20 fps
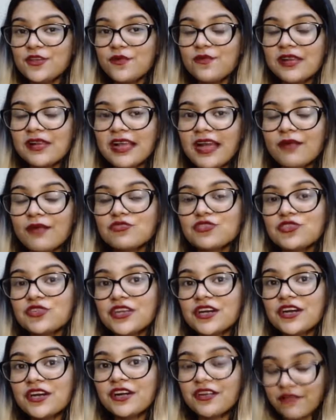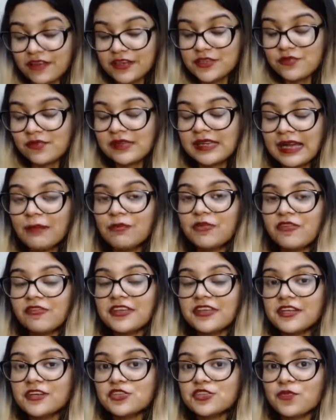will come over
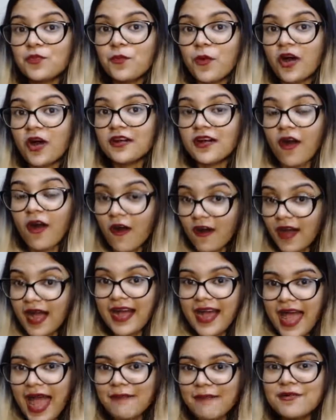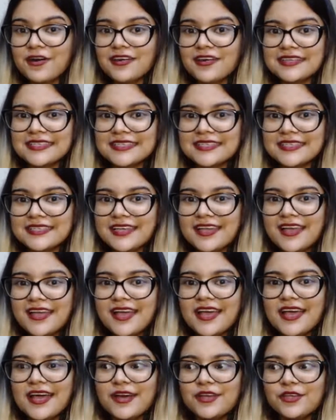here to Amherst,
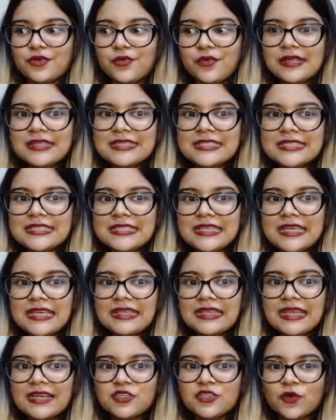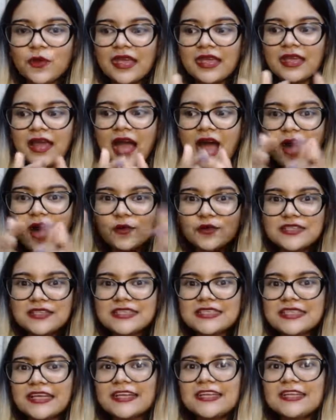you will see that, okay,
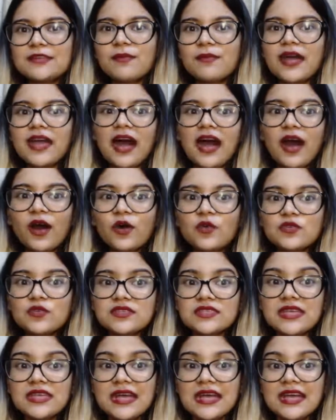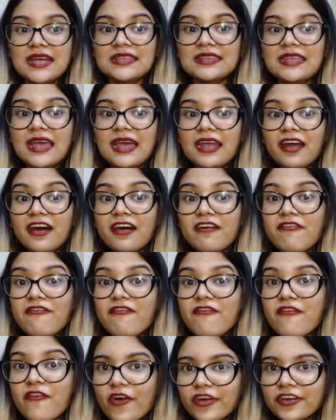outside my house, there are
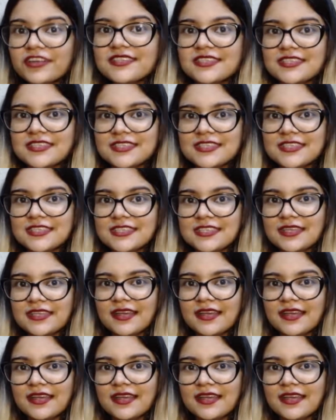forests.